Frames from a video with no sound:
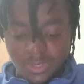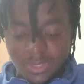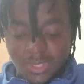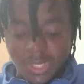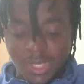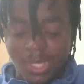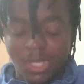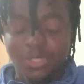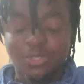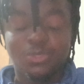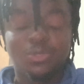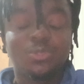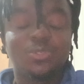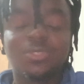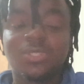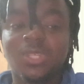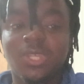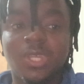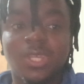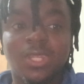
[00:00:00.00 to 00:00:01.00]
They are so
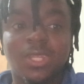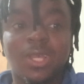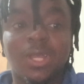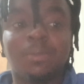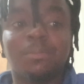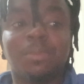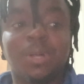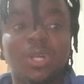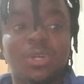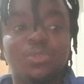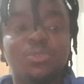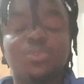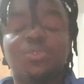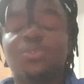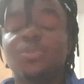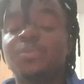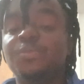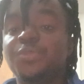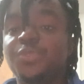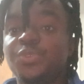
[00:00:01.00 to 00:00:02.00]
scared about
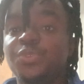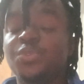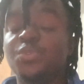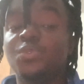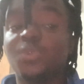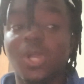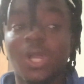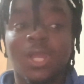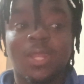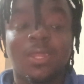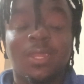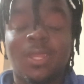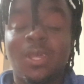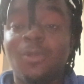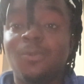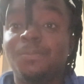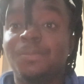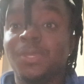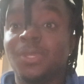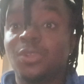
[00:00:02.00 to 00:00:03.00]
whom you are
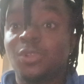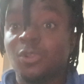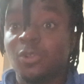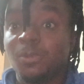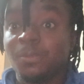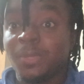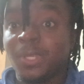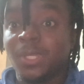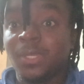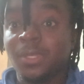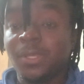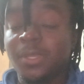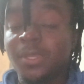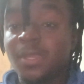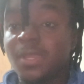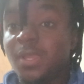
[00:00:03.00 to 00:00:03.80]
now becoming.